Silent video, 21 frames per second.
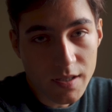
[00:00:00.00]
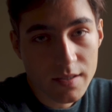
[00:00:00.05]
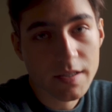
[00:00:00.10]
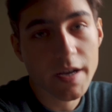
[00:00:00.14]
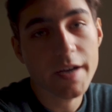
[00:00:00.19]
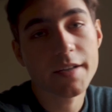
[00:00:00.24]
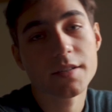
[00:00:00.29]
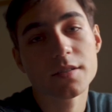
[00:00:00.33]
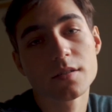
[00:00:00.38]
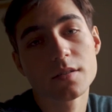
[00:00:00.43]

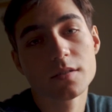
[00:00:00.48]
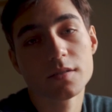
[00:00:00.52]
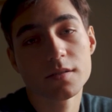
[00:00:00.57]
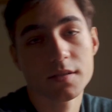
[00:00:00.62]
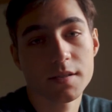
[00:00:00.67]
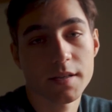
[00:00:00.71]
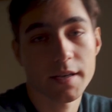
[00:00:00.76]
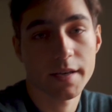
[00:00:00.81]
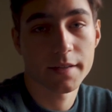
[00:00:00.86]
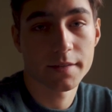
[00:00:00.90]

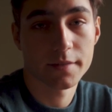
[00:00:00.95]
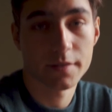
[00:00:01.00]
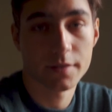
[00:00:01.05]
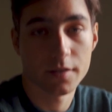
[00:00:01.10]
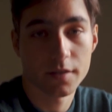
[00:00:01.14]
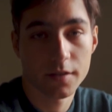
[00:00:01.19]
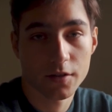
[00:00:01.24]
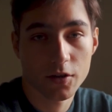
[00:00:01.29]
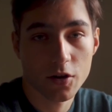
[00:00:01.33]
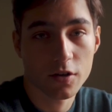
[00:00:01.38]
titles
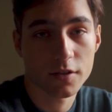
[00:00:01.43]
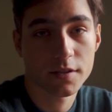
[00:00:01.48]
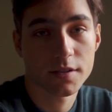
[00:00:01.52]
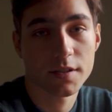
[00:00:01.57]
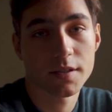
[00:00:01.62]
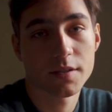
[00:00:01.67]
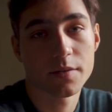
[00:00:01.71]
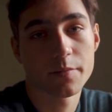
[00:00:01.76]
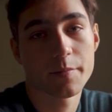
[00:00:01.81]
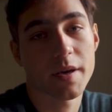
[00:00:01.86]
and
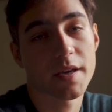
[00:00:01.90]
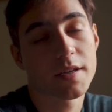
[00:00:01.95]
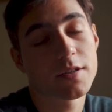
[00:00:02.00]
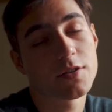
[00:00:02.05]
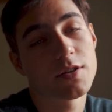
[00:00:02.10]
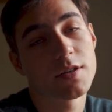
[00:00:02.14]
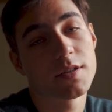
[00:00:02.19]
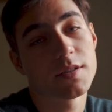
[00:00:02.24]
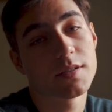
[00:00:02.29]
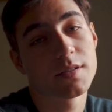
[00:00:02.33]
content
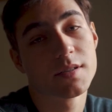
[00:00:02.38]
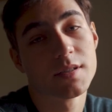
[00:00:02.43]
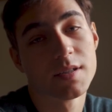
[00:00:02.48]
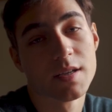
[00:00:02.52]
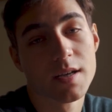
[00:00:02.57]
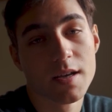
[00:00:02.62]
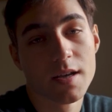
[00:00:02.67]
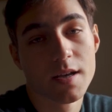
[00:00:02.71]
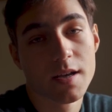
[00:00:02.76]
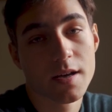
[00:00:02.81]
pages,
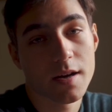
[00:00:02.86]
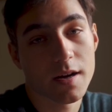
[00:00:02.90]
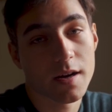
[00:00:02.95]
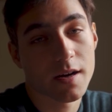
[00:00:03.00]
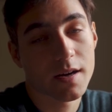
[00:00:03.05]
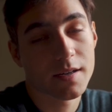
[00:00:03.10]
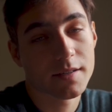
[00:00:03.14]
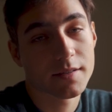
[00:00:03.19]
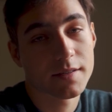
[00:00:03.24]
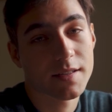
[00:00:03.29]

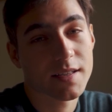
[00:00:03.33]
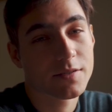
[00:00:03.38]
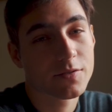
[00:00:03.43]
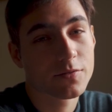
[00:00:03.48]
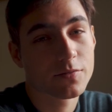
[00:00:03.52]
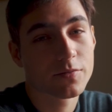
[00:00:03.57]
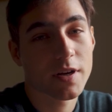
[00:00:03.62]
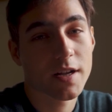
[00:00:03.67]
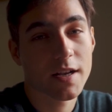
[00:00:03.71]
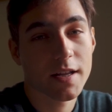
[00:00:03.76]

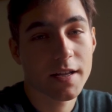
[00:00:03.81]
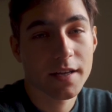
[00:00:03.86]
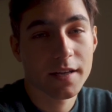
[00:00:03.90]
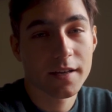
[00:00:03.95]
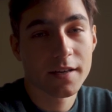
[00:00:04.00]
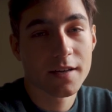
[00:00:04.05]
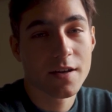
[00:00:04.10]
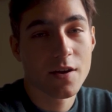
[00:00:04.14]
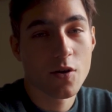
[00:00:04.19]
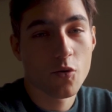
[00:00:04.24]
that's really
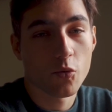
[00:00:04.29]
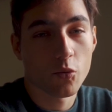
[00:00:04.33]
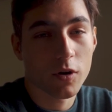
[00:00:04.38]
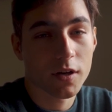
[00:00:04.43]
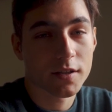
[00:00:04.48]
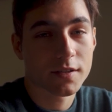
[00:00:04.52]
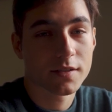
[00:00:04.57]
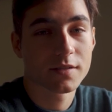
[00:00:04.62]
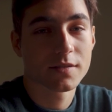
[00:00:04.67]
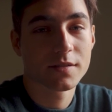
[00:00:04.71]

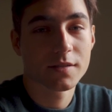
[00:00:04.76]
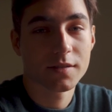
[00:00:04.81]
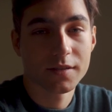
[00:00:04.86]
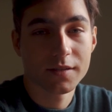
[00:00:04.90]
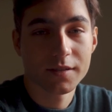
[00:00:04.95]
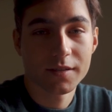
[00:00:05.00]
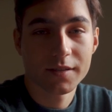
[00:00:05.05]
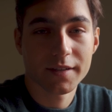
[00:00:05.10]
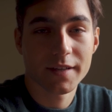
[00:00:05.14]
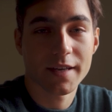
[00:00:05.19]
what
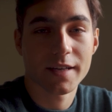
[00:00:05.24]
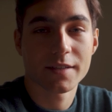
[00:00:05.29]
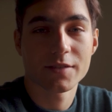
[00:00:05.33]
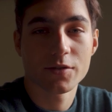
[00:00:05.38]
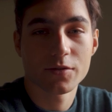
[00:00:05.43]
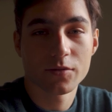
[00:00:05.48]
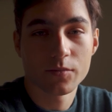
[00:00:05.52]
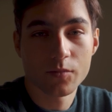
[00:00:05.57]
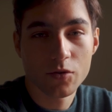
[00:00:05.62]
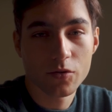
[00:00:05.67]

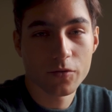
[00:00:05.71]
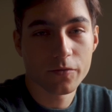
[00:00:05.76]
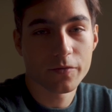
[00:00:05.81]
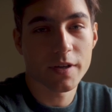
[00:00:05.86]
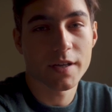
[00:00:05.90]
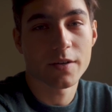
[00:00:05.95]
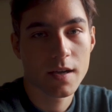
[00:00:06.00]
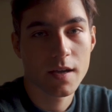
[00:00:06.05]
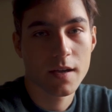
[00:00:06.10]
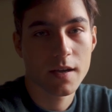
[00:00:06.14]
gets you
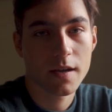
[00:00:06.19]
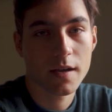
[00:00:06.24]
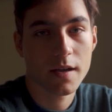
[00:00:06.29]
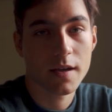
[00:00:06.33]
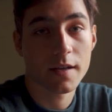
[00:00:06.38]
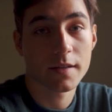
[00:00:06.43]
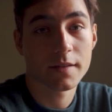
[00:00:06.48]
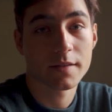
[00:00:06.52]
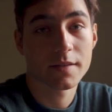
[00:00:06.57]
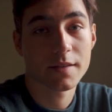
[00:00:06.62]
moving,
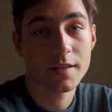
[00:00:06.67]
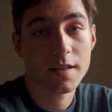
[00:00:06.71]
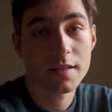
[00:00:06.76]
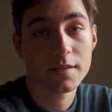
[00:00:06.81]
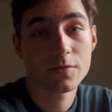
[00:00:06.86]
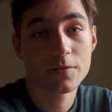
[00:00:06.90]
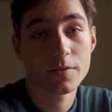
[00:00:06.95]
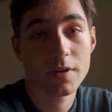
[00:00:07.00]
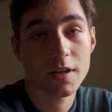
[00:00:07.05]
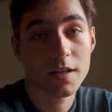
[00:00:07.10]
and
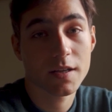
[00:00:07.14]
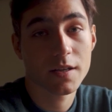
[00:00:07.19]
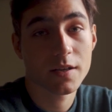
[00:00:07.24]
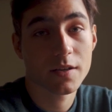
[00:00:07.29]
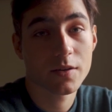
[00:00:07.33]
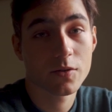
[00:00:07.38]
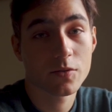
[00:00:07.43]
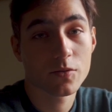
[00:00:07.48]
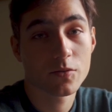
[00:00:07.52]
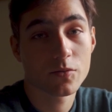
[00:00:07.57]
that's
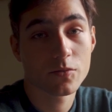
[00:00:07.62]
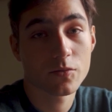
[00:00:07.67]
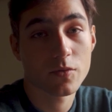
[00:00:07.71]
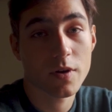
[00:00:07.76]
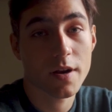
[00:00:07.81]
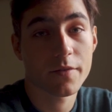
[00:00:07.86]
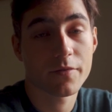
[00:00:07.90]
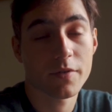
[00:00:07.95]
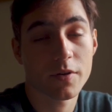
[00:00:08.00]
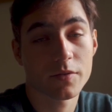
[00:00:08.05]
really
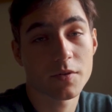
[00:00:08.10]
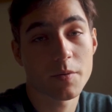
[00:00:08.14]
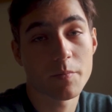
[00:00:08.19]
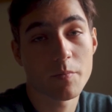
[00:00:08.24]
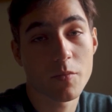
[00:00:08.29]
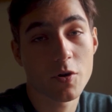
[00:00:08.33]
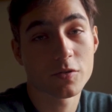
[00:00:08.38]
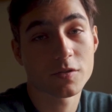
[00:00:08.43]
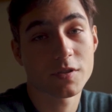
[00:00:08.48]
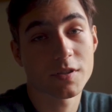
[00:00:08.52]
what I found the
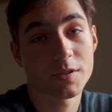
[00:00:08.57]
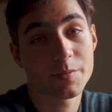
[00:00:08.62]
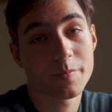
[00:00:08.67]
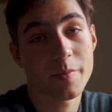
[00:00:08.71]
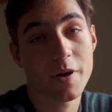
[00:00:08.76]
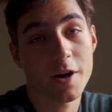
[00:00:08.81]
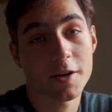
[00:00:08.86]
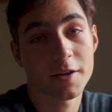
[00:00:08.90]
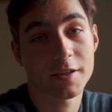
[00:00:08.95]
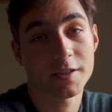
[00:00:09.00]
most
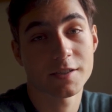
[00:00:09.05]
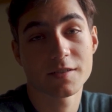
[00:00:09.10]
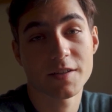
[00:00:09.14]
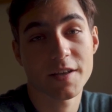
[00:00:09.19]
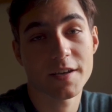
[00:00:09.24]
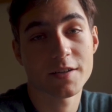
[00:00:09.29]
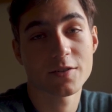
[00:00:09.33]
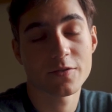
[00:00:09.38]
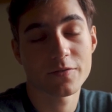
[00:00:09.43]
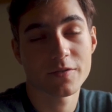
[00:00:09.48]
inspiring
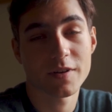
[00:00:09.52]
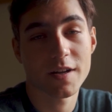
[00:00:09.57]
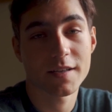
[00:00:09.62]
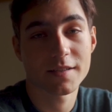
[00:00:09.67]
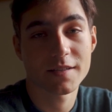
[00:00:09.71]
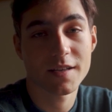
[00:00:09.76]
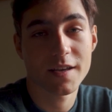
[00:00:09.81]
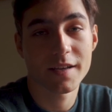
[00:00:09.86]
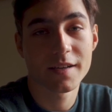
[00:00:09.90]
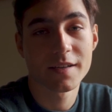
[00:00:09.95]
stage of an
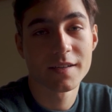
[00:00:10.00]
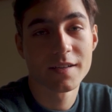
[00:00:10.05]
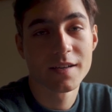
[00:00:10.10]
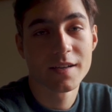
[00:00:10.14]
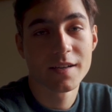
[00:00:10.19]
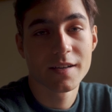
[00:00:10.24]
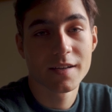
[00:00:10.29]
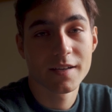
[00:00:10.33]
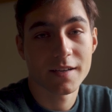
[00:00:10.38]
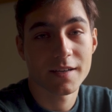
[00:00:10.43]
essay.
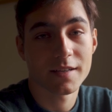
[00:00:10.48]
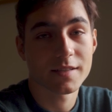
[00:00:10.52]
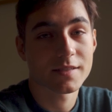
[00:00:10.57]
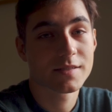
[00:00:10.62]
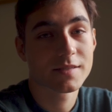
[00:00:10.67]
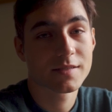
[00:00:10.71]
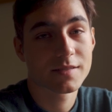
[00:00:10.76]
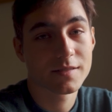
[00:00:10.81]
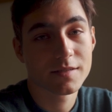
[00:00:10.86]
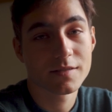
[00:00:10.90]

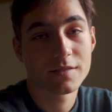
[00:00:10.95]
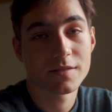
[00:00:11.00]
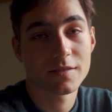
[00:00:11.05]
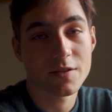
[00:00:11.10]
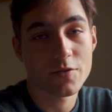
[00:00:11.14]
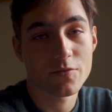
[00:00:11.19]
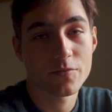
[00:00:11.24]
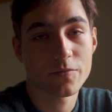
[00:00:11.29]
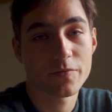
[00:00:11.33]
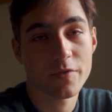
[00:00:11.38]
It's
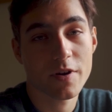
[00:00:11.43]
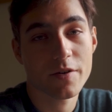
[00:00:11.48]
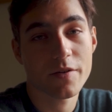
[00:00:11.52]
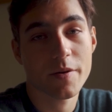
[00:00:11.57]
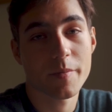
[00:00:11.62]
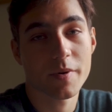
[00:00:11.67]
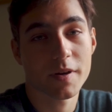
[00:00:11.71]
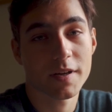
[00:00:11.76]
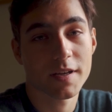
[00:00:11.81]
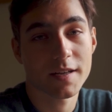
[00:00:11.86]
the very
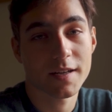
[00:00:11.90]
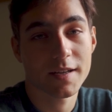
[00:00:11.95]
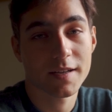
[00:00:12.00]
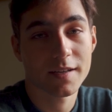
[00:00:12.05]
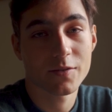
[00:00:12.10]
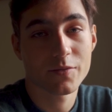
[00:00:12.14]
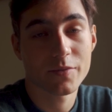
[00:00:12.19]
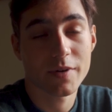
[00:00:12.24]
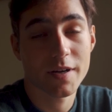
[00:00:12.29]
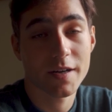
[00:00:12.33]

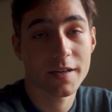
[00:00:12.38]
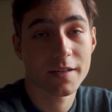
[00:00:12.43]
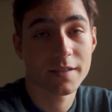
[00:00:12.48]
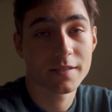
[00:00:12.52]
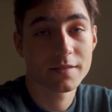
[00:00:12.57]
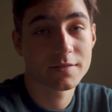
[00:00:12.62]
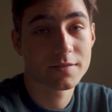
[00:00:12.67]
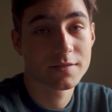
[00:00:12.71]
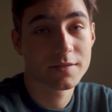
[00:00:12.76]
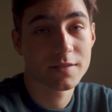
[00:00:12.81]
beginning, where
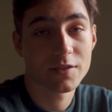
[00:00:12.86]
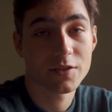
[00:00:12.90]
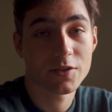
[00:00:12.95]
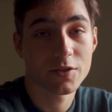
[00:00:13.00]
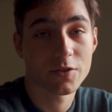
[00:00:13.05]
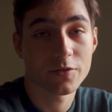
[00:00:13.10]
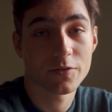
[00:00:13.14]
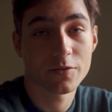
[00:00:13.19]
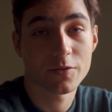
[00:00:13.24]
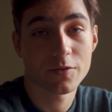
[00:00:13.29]

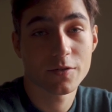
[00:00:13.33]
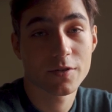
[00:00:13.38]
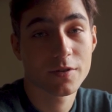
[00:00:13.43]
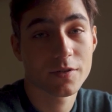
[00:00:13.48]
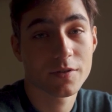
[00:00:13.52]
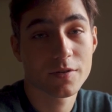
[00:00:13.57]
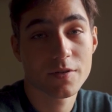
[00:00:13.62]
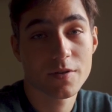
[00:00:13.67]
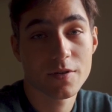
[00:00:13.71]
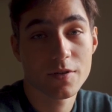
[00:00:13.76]
you're
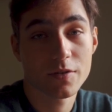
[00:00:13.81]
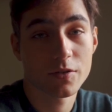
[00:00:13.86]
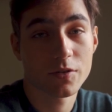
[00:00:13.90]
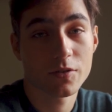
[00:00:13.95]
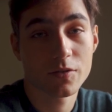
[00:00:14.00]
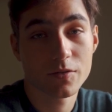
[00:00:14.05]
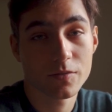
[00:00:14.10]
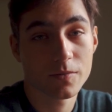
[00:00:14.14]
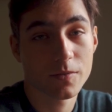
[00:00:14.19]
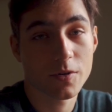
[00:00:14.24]

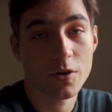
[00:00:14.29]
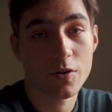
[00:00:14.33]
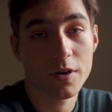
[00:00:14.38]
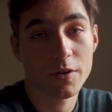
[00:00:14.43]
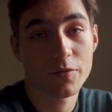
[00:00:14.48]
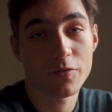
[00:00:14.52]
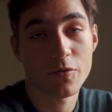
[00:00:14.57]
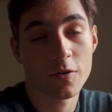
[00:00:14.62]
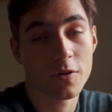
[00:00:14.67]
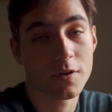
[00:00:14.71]

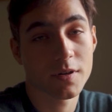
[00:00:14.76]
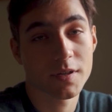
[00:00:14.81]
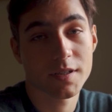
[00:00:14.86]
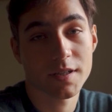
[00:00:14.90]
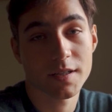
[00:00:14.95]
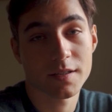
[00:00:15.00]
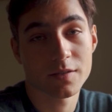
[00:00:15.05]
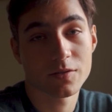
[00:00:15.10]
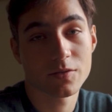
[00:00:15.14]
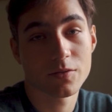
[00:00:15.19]
going forward
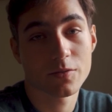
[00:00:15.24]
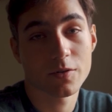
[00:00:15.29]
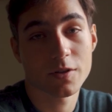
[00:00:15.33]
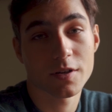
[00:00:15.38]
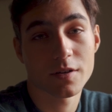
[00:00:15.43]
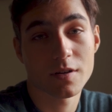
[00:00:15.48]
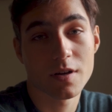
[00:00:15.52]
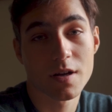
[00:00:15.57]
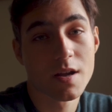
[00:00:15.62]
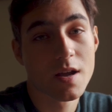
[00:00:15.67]
into
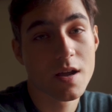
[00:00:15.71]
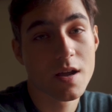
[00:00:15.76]
an